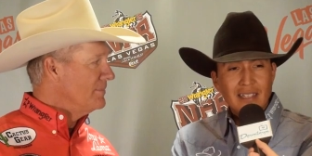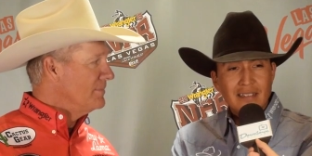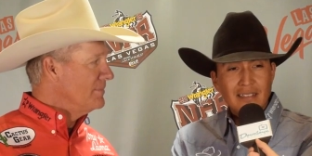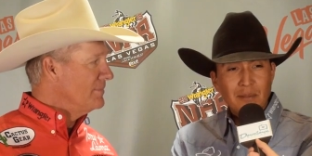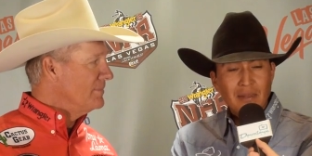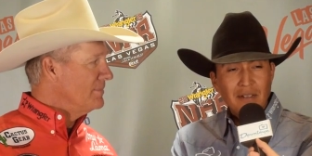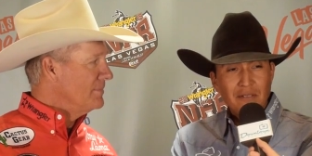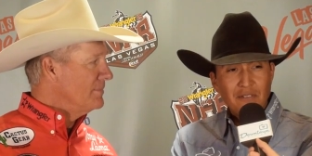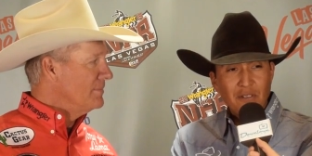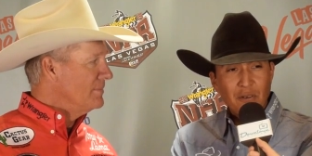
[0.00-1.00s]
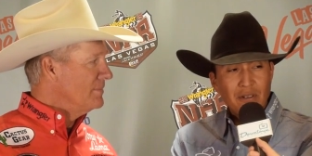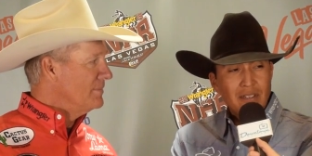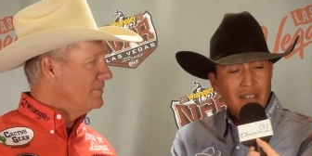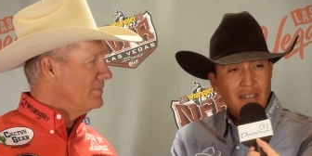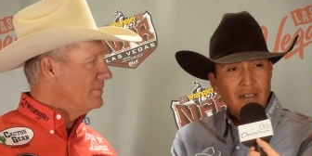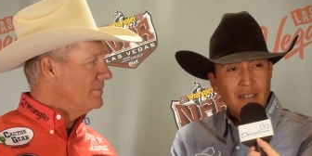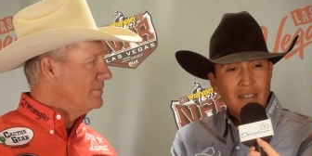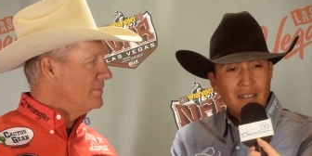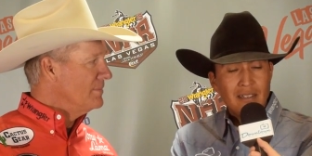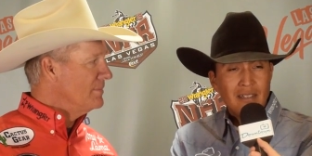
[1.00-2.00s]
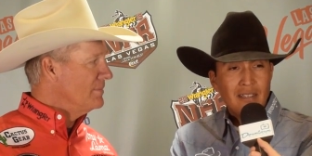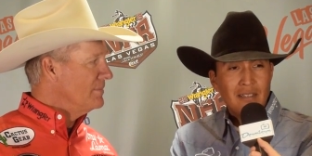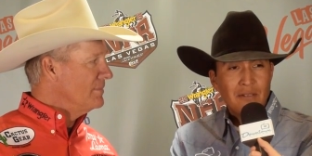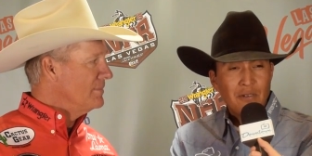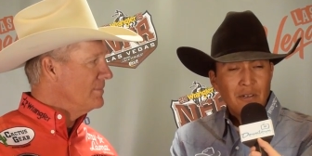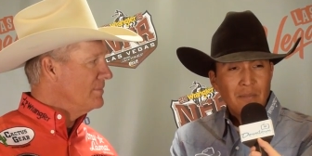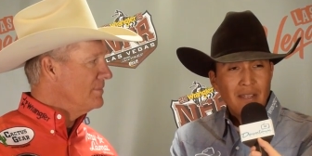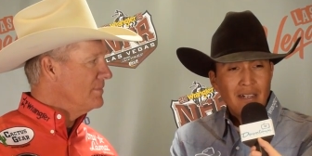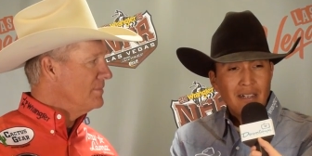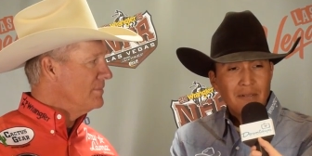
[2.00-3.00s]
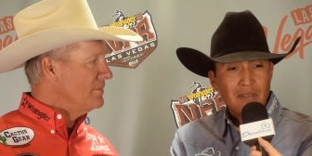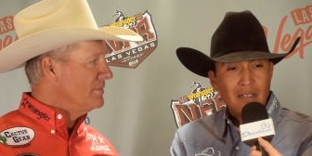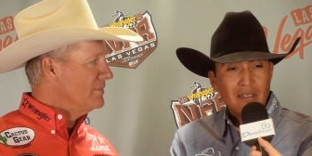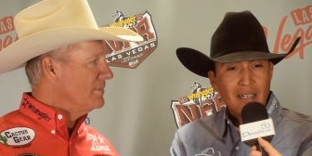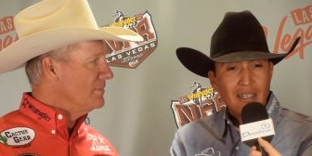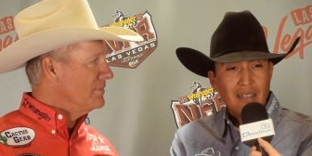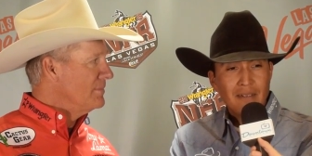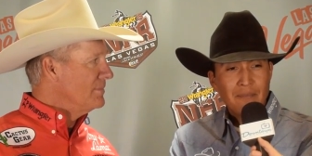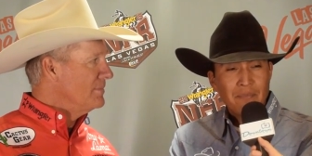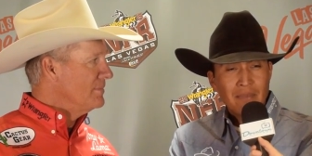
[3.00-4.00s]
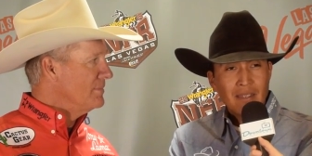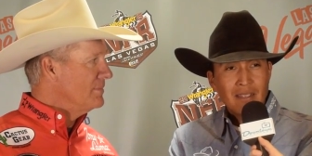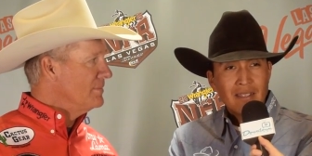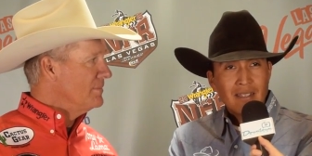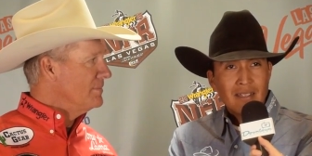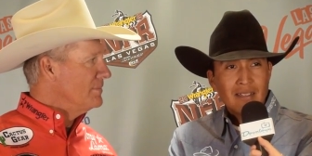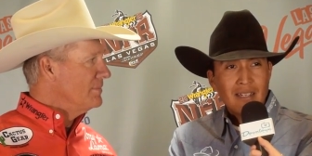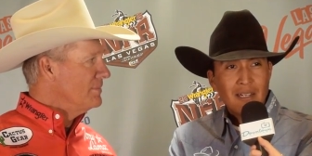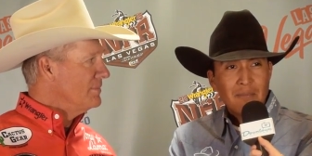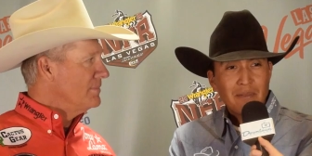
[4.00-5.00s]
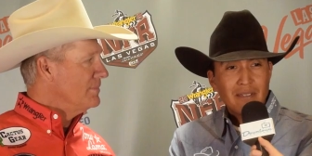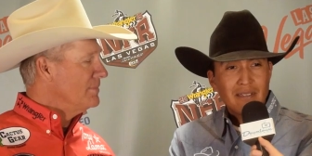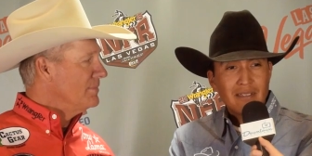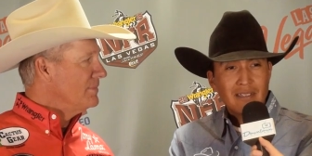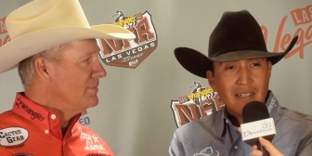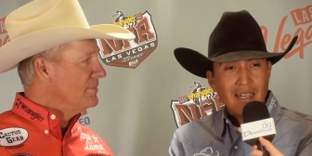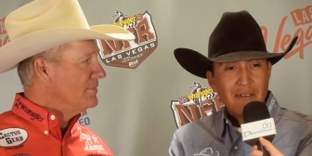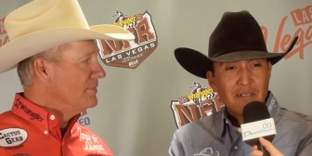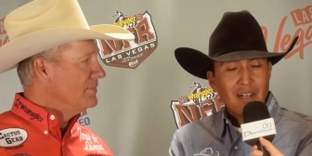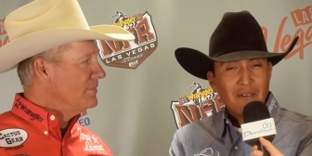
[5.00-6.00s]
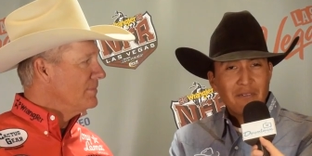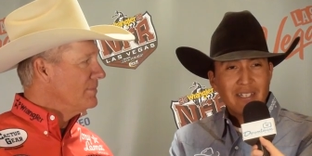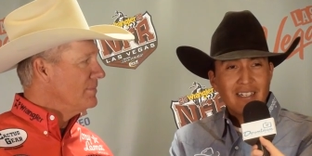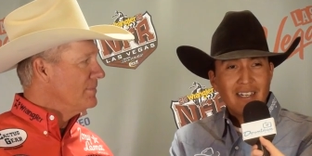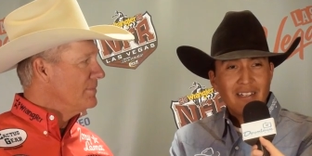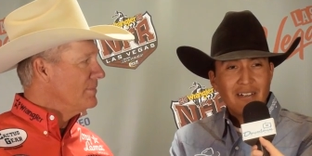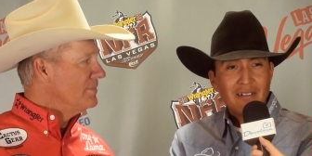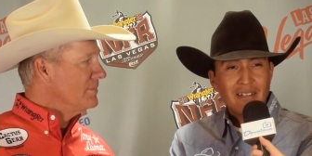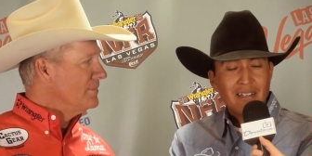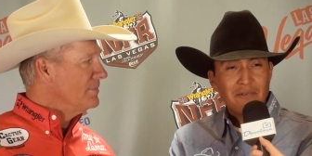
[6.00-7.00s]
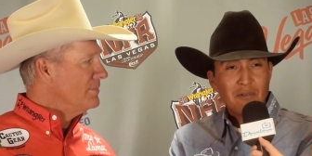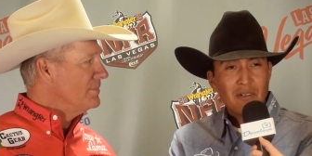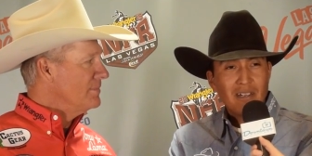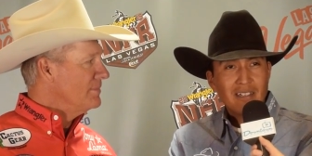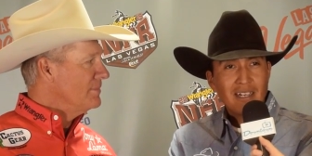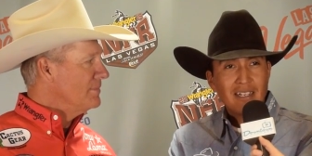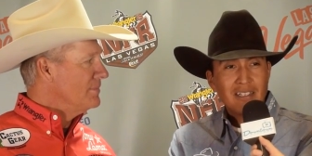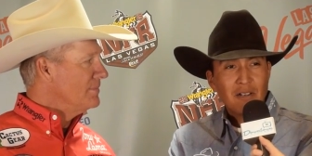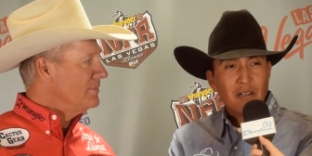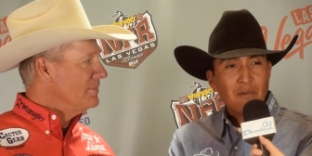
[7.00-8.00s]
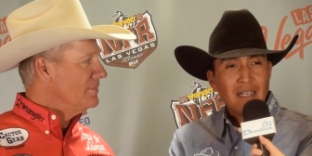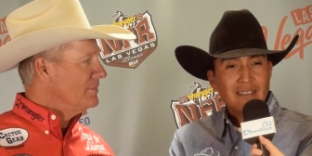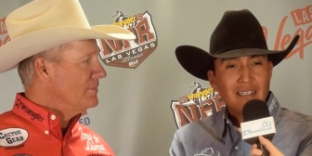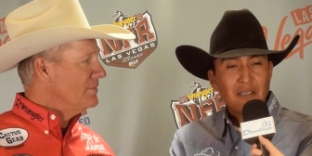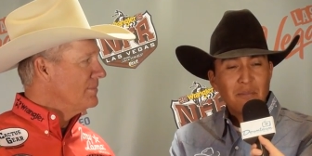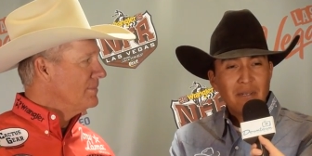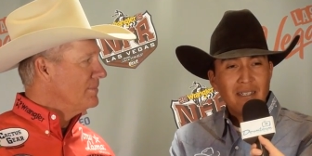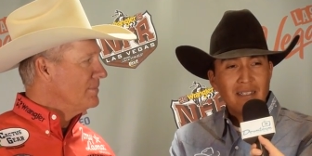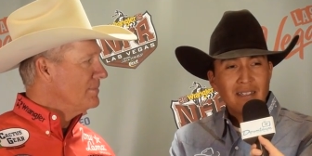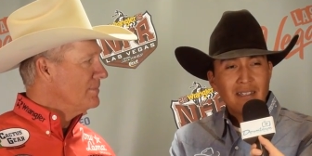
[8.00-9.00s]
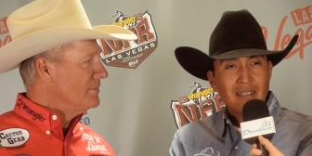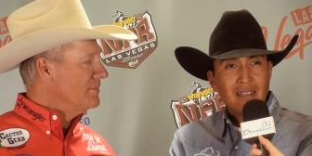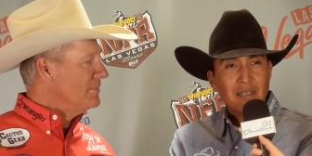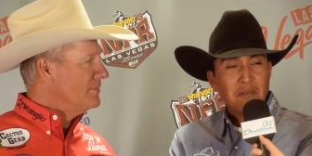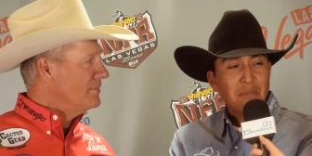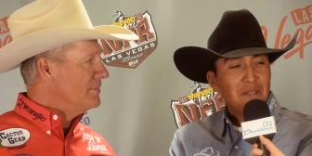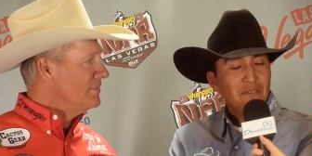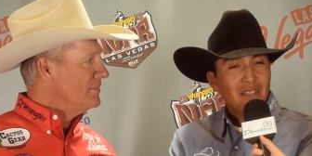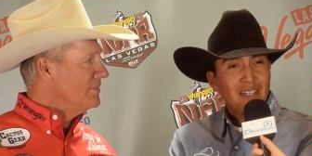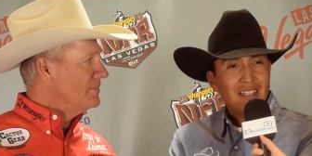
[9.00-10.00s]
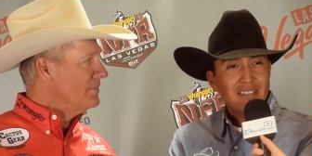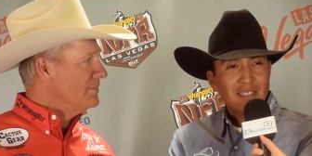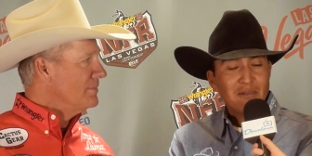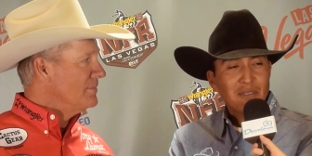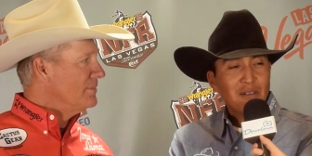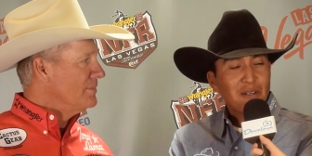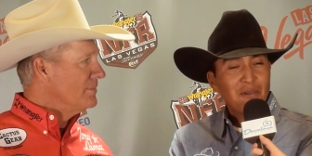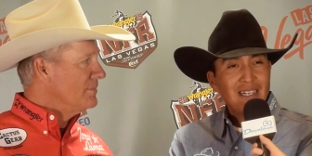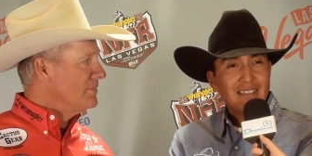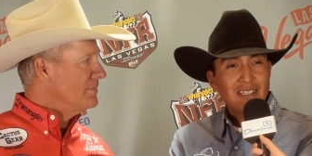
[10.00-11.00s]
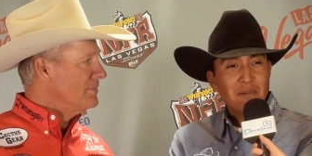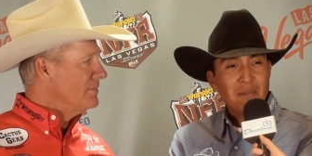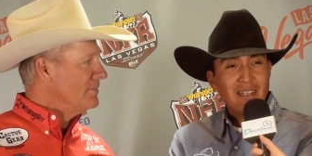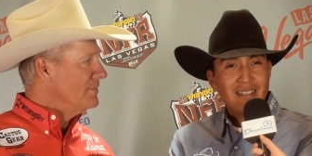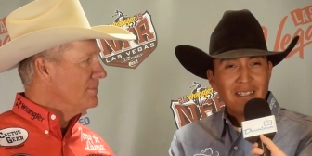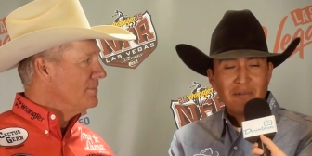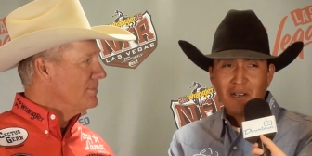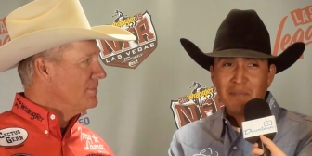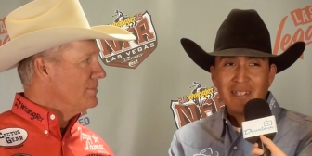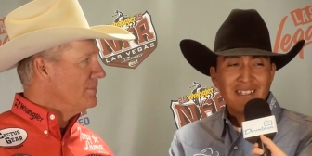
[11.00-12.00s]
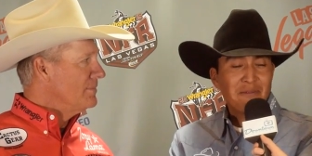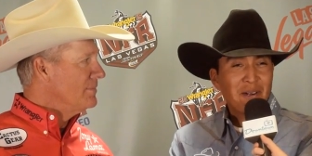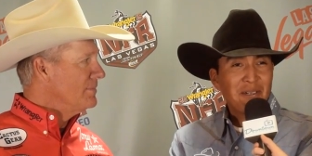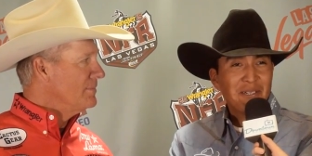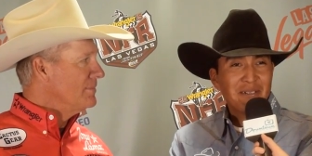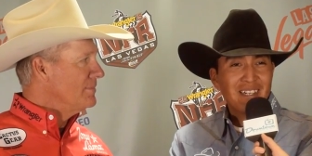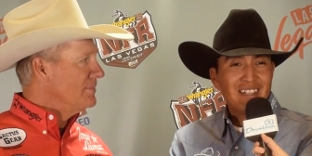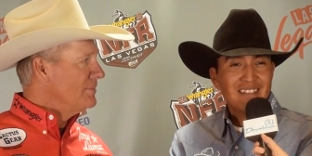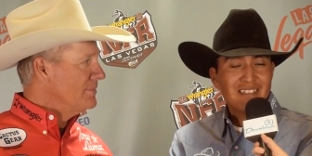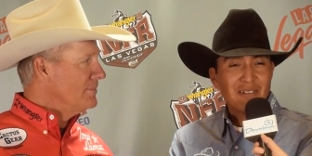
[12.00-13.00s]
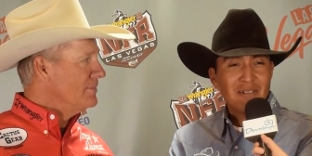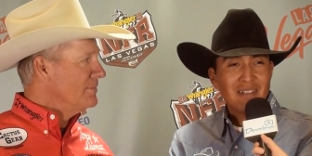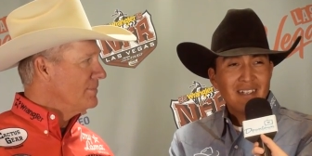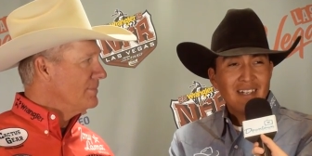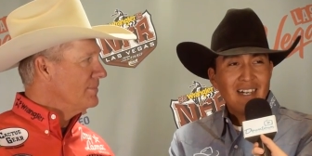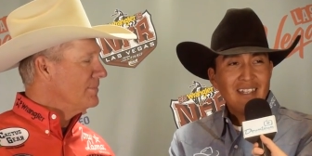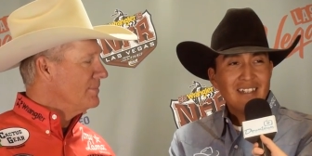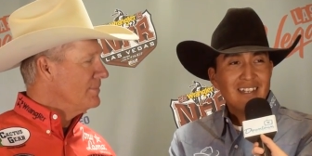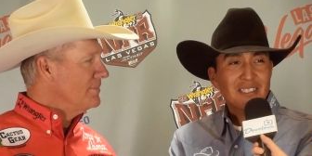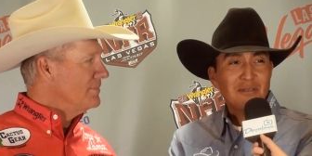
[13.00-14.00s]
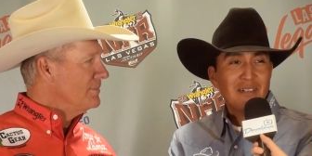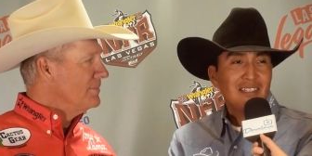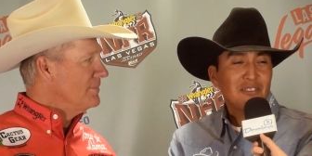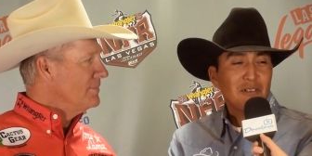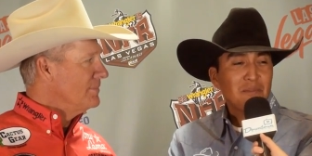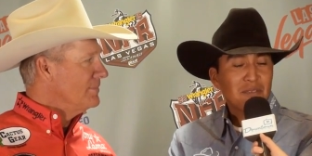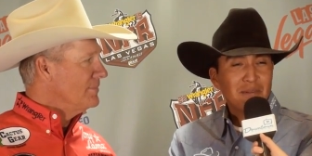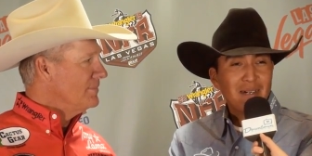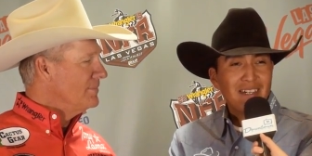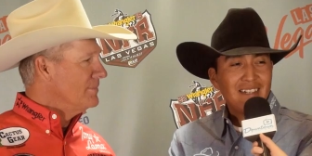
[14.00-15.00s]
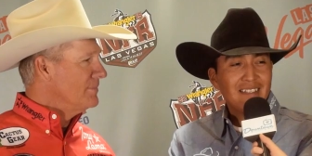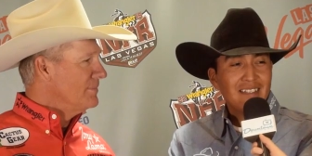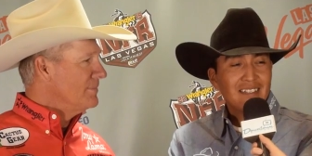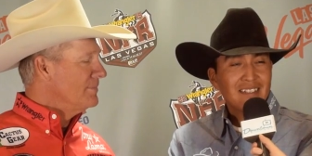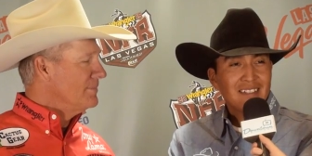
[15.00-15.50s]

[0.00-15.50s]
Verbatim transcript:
Speaker 1: in the same level floor in the in, in the room there, and we all kind of get up and have coffee together, and then we'll all kind of go our ways a little bit, and we'll meet for lunch, and then we'll go our ways a little bit, and then we'll all meet at the rodeo again. So I think that's what I enjoy most about anything.